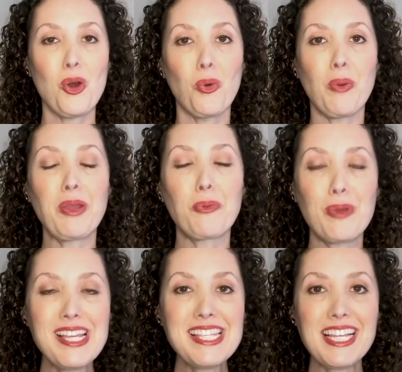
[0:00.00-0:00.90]
We
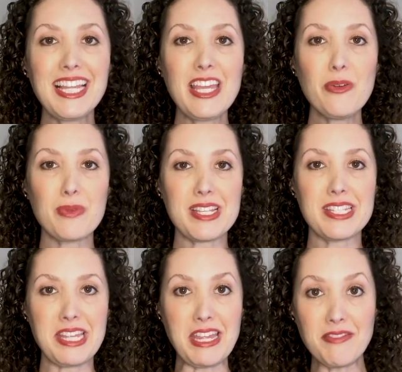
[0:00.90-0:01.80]
recently
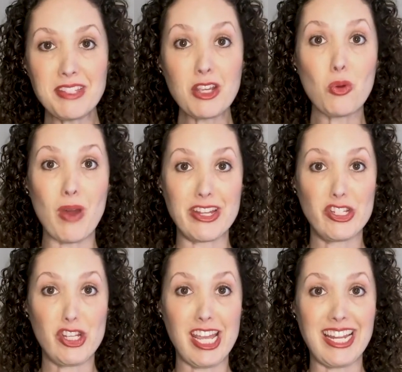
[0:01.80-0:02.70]
received a
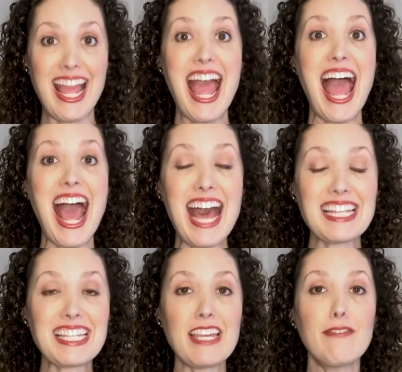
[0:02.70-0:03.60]
question
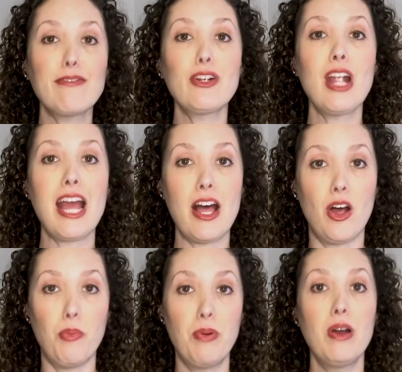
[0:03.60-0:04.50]
asking for
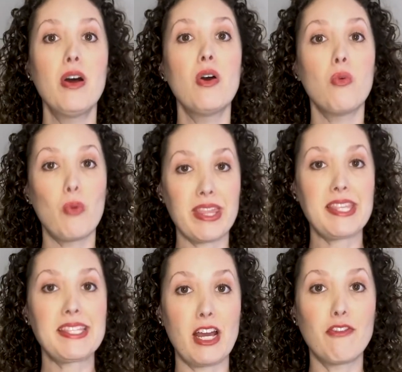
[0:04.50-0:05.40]
help with
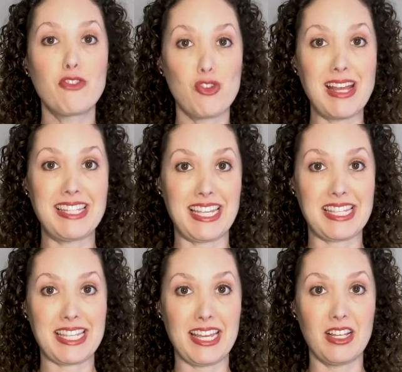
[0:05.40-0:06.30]
self-dressing
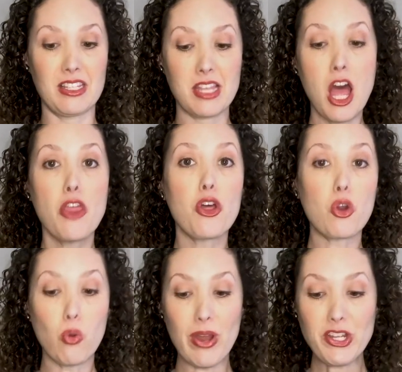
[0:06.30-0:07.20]
skills. The
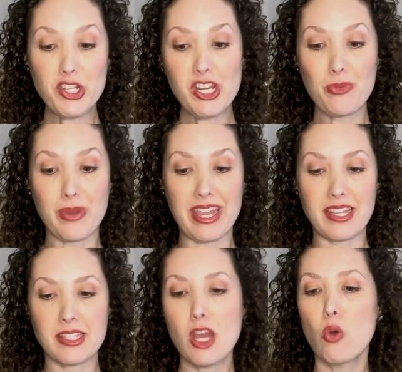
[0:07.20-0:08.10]
question
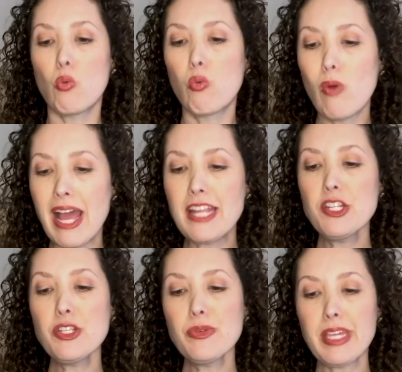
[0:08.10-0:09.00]
reads, when
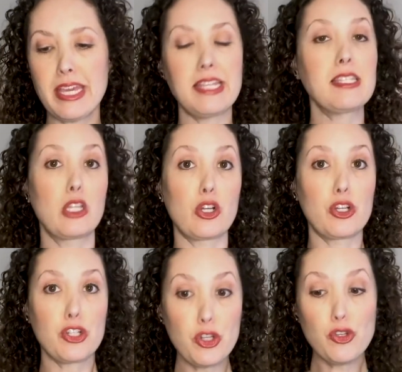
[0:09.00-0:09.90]
do kids
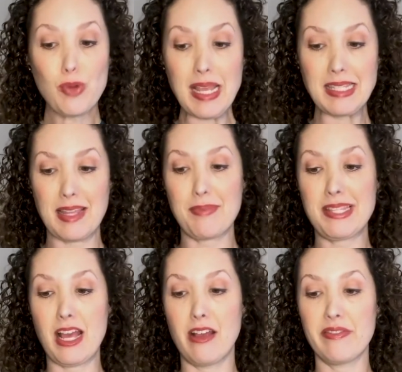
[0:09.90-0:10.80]
learn to dress
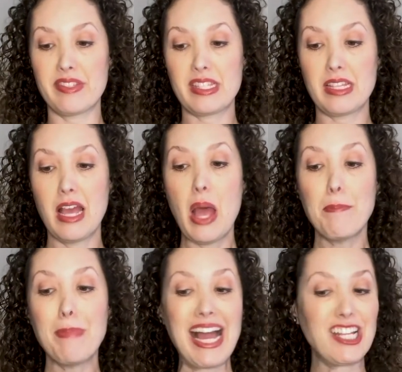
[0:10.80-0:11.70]
themselves?
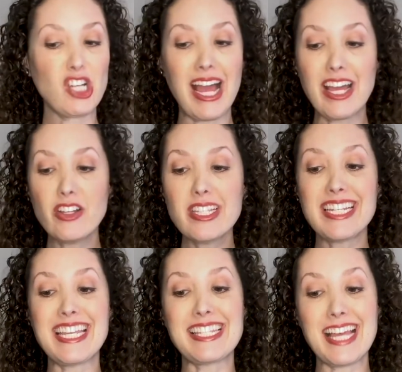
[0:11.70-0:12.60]
My child
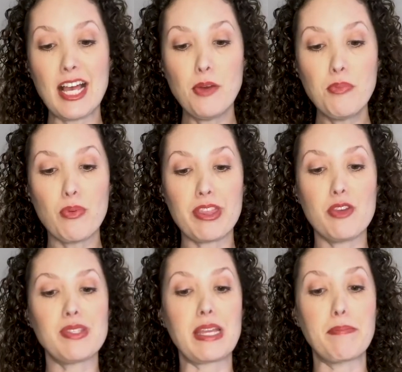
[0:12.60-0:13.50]
needs help with
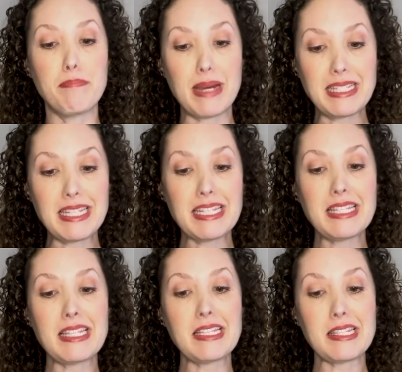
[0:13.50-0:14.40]
using
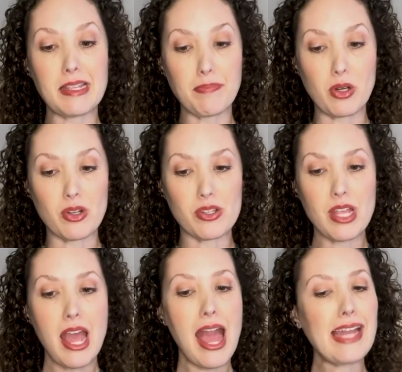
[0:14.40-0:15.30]
buttons and zippers,
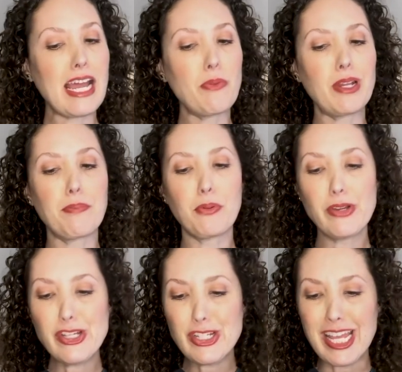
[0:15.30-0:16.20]
and I would
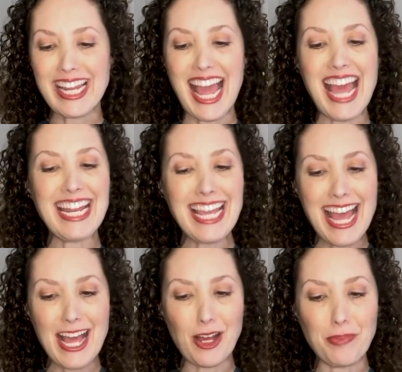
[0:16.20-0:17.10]
appreciate any
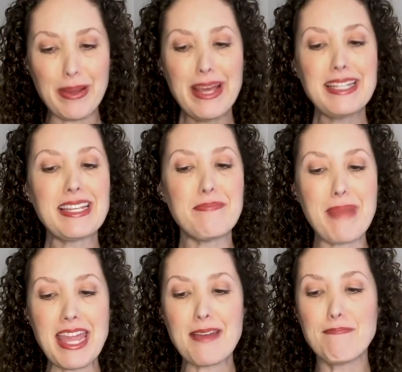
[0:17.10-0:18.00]
help to
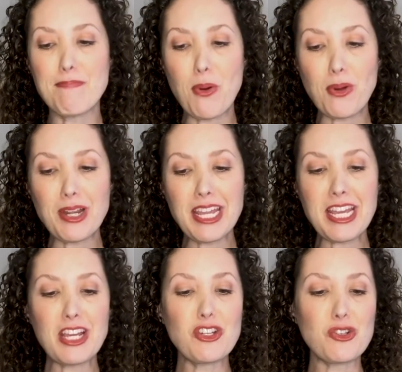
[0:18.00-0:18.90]
make
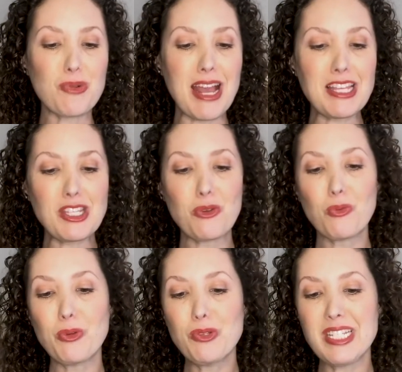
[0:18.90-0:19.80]
morning dress
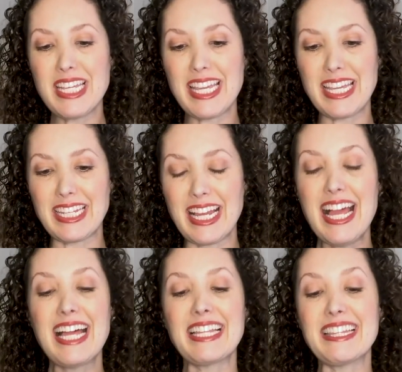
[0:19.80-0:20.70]
routine
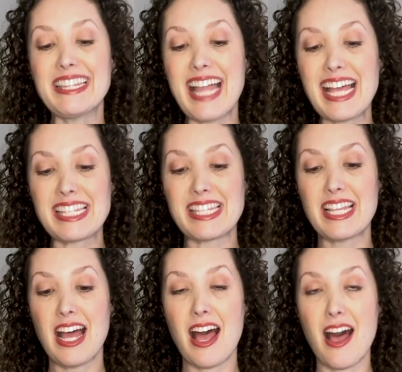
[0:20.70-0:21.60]

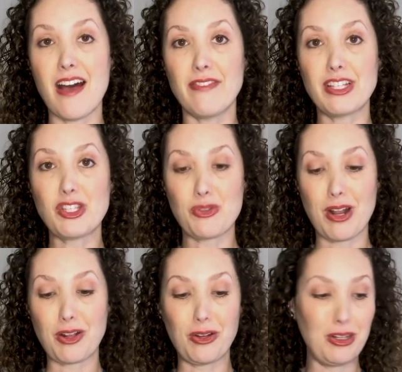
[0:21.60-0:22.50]
less of a
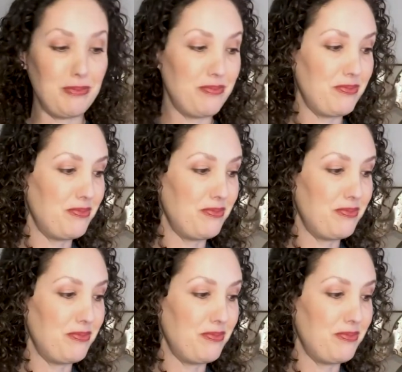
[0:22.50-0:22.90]
struggle.